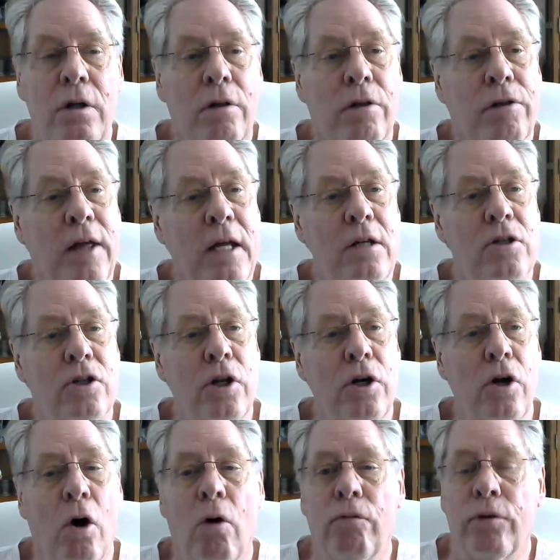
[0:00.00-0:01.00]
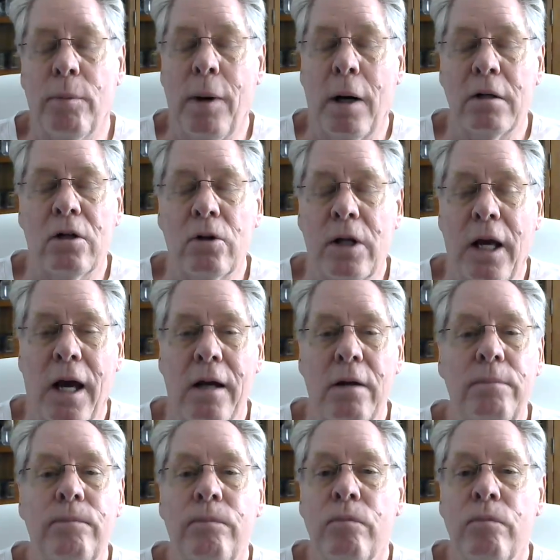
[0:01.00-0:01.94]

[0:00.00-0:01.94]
Things to Know from Uncle Ken,